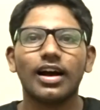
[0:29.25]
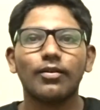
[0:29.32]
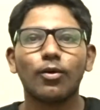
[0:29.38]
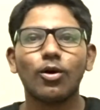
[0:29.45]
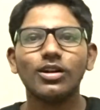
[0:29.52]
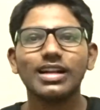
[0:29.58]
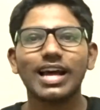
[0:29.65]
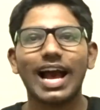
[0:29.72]

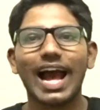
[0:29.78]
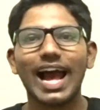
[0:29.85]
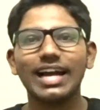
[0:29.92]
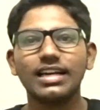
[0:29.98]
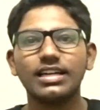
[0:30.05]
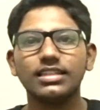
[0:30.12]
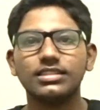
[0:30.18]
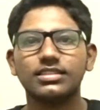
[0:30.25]
What
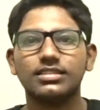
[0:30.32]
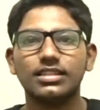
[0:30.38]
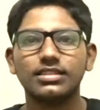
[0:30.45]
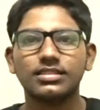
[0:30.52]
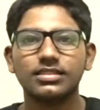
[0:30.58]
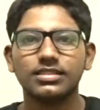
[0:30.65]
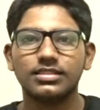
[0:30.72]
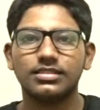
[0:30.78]
hackers
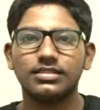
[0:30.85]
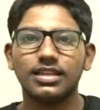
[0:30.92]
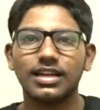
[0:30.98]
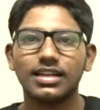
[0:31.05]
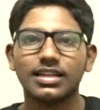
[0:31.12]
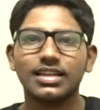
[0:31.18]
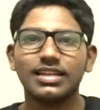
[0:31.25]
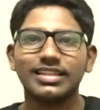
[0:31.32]
does is
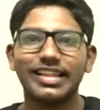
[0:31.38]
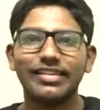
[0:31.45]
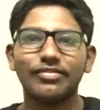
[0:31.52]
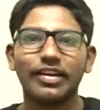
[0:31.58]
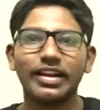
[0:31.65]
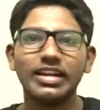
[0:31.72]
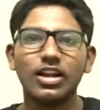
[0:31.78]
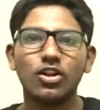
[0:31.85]
that they
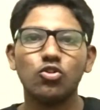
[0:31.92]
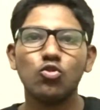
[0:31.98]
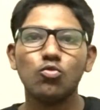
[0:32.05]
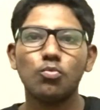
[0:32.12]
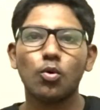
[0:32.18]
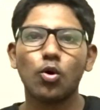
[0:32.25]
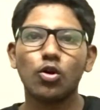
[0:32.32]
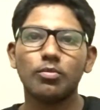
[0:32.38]
find a
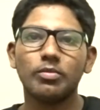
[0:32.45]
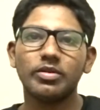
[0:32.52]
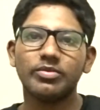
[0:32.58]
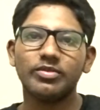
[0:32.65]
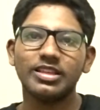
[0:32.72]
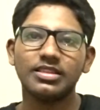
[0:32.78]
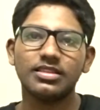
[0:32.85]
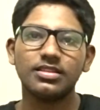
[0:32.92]
loophole
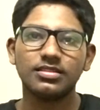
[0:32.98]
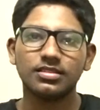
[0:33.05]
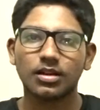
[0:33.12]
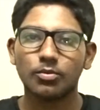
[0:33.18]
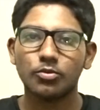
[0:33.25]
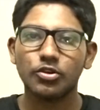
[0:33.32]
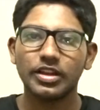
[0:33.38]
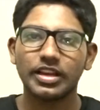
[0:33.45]
between this
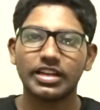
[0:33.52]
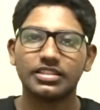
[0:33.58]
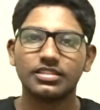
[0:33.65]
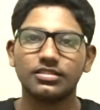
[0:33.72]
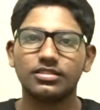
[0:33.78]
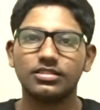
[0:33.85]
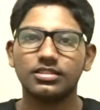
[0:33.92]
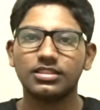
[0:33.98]

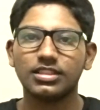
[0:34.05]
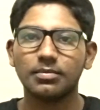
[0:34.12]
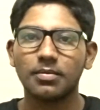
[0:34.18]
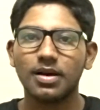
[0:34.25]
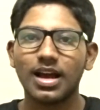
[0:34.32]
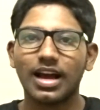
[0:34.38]
communication system